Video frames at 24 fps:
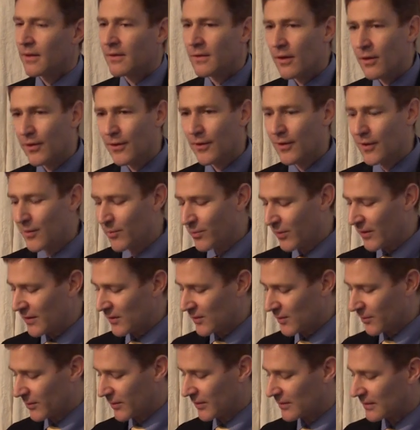The third
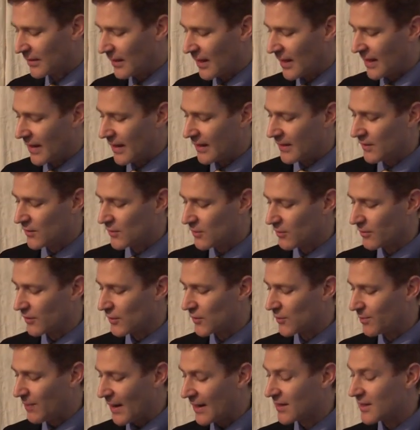principle is to
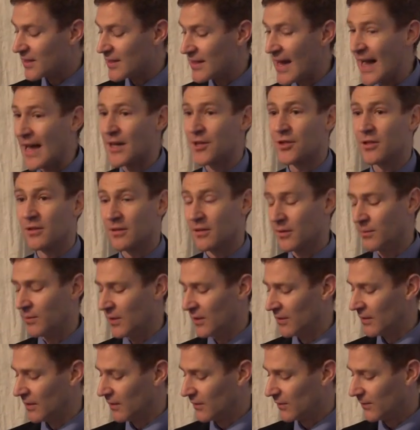respect national
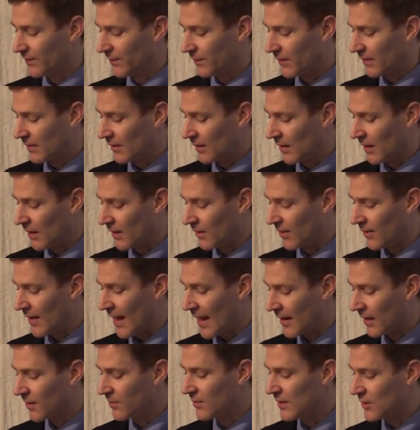communities, and
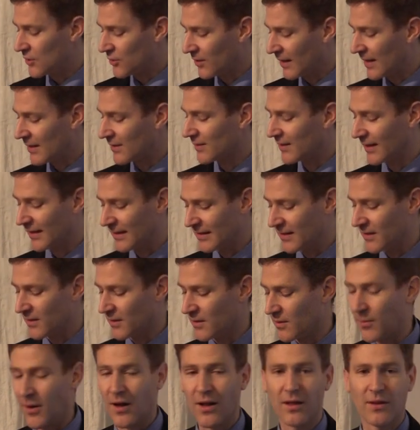that can be translated
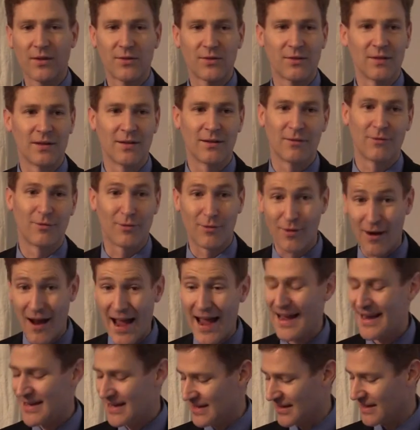into policy in a
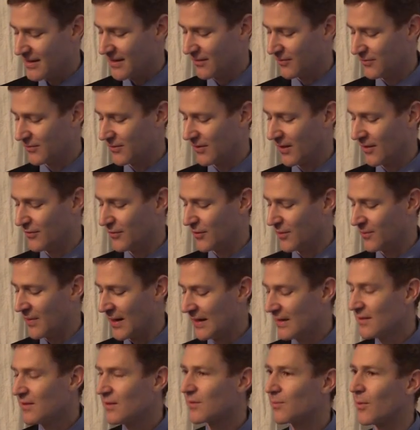variety of
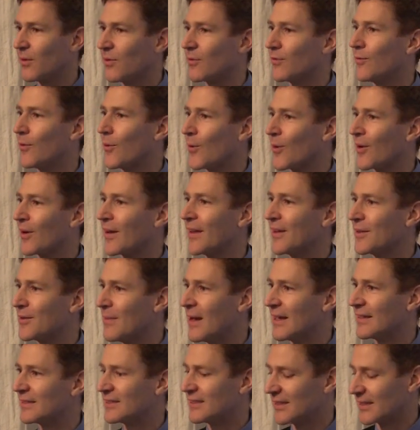domains, both foreign and
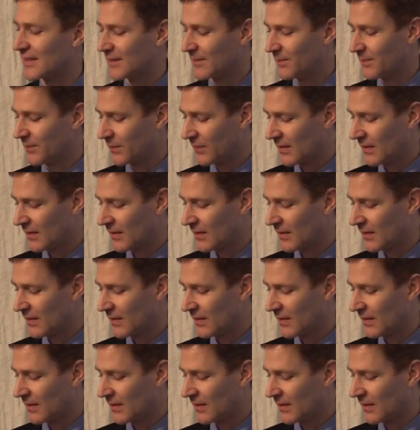domestic.